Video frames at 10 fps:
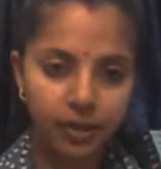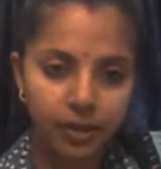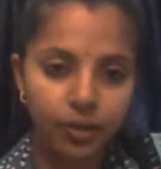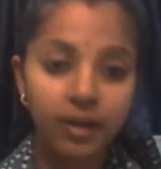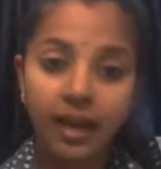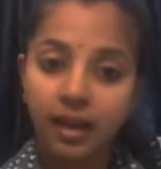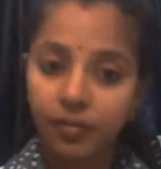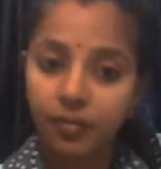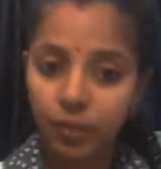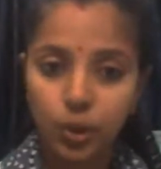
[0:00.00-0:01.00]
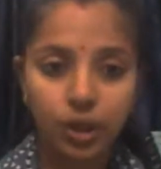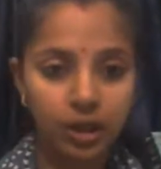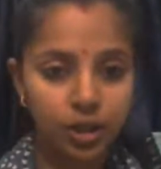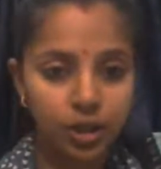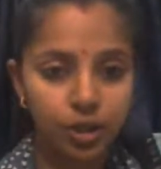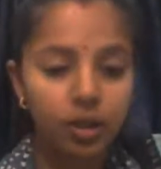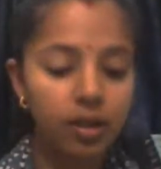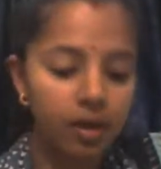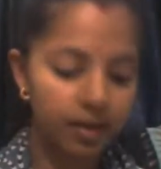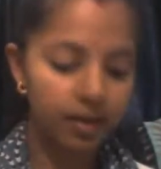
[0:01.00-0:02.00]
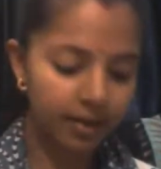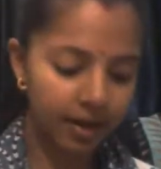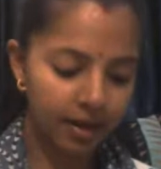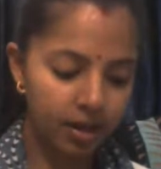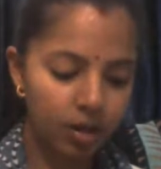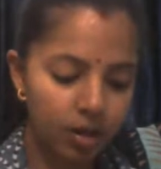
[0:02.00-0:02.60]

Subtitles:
Okay, that is future continuous tense.